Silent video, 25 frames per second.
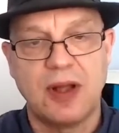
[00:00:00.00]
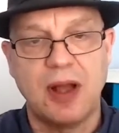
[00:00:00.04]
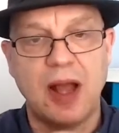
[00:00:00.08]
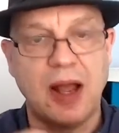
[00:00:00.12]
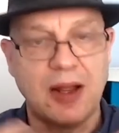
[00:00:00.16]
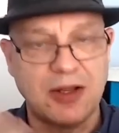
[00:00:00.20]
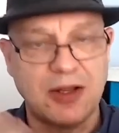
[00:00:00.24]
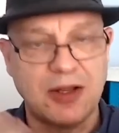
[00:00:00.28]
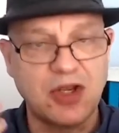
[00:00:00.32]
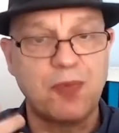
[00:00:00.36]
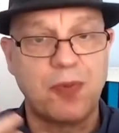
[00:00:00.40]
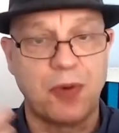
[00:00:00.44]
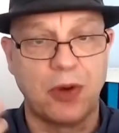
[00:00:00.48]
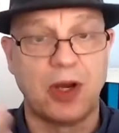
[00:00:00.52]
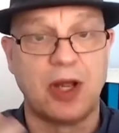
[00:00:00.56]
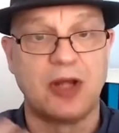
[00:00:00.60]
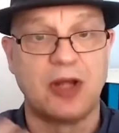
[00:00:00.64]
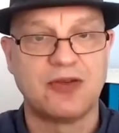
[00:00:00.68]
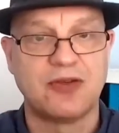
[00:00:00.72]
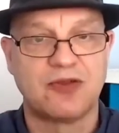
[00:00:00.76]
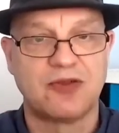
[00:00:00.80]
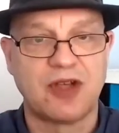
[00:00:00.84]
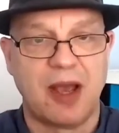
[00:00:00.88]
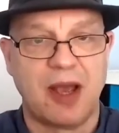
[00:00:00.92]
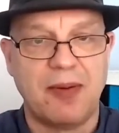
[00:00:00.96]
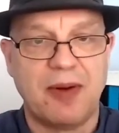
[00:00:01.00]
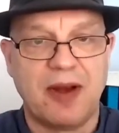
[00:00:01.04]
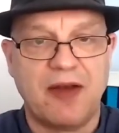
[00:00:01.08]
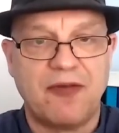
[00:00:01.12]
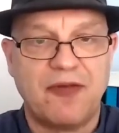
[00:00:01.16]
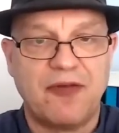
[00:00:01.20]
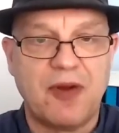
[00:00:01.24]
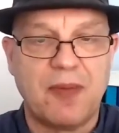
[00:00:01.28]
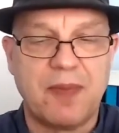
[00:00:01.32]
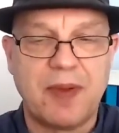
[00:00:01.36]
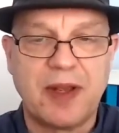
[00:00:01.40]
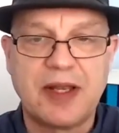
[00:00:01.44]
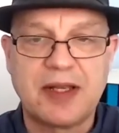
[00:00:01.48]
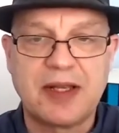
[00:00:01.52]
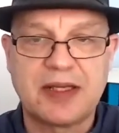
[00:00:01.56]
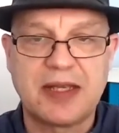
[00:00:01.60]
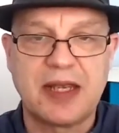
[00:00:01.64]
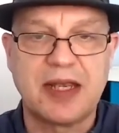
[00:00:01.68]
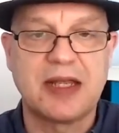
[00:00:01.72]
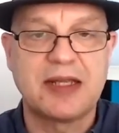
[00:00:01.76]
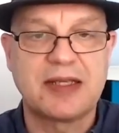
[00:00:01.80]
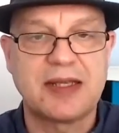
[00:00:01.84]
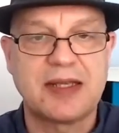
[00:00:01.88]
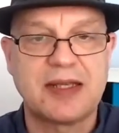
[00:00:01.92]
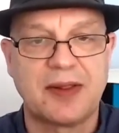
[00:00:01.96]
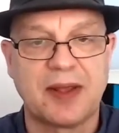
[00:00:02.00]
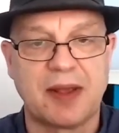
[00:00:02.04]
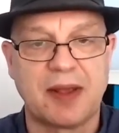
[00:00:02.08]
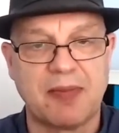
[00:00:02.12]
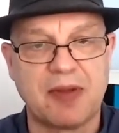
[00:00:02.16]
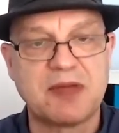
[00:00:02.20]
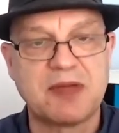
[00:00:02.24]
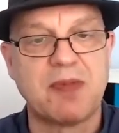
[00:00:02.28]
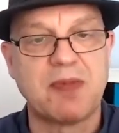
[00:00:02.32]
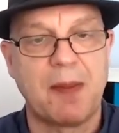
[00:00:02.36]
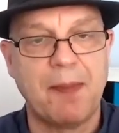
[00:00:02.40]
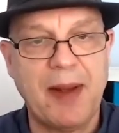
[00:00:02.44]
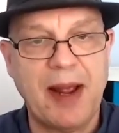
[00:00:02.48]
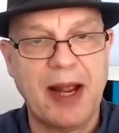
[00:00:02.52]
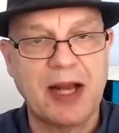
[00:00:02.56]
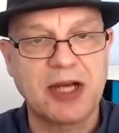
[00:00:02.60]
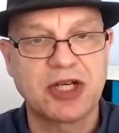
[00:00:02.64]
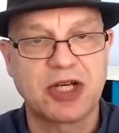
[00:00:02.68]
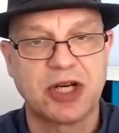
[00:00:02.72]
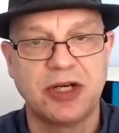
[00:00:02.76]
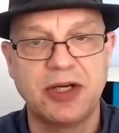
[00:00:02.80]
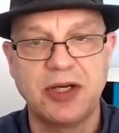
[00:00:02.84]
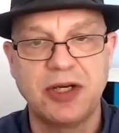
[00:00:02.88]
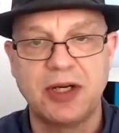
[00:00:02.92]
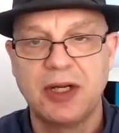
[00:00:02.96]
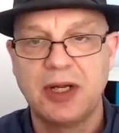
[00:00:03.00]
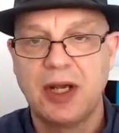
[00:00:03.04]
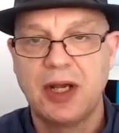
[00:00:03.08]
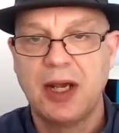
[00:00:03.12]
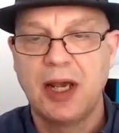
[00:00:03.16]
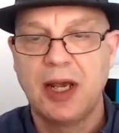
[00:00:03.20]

I do put loads of time and effort because it's something that was my passion.